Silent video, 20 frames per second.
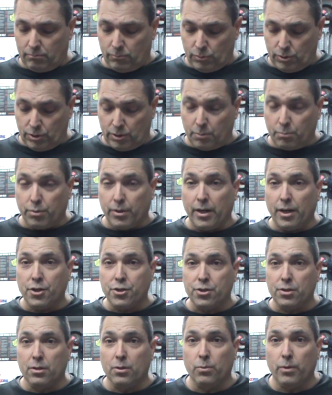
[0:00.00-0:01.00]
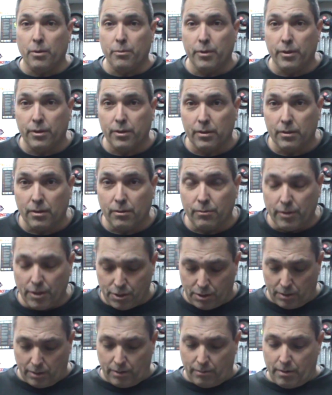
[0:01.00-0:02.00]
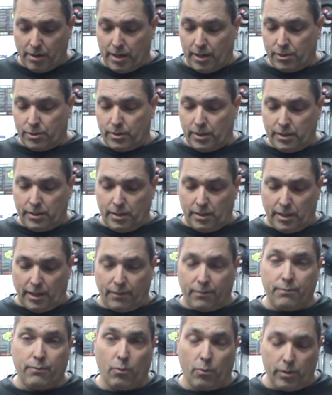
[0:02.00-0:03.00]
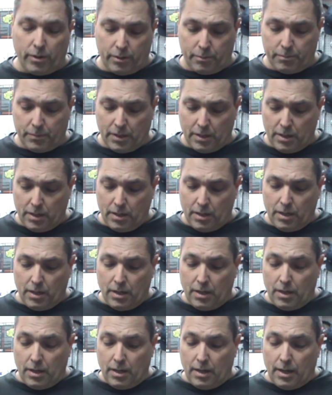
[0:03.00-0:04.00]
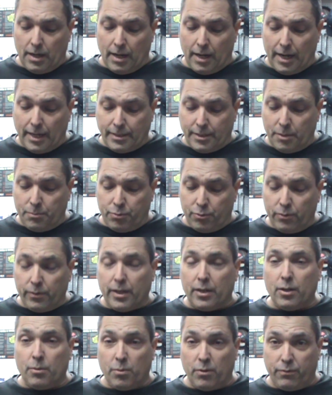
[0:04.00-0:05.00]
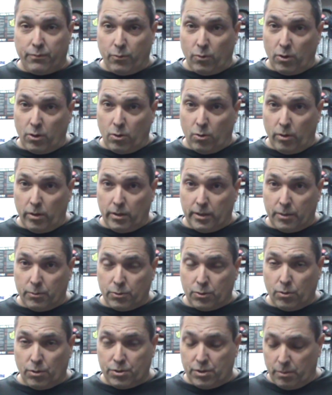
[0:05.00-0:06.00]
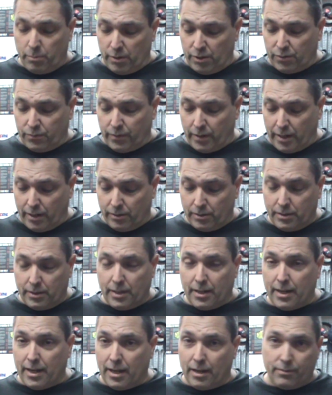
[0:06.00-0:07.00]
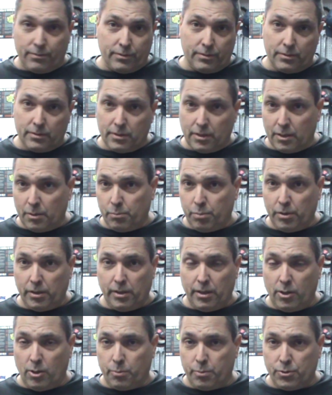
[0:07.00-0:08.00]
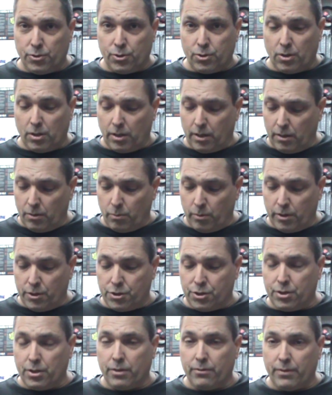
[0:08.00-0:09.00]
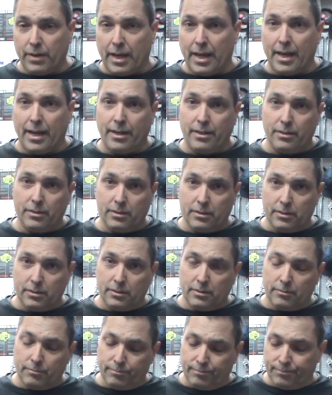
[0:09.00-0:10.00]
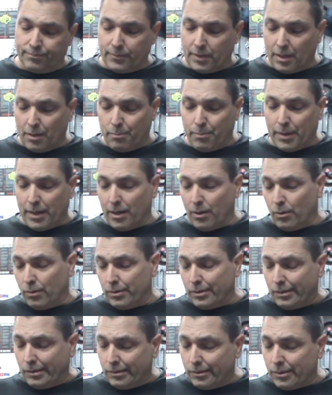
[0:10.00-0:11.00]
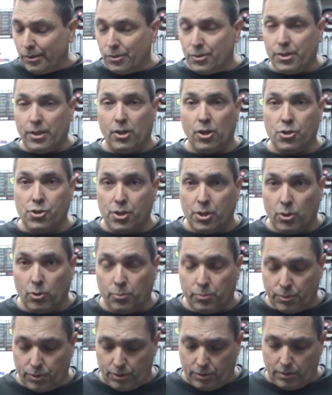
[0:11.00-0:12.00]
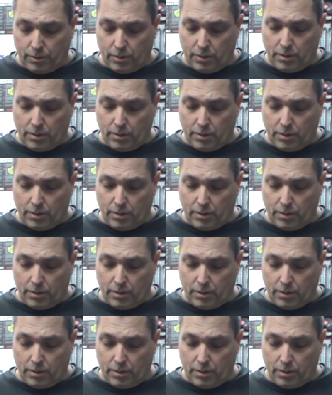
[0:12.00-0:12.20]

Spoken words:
which the brand I should have went with originally, right? So I did like 4 of them. I did prove that number 4 coil that was causing the misfire did have a completely open circuit where it should have had about 1300 ohms.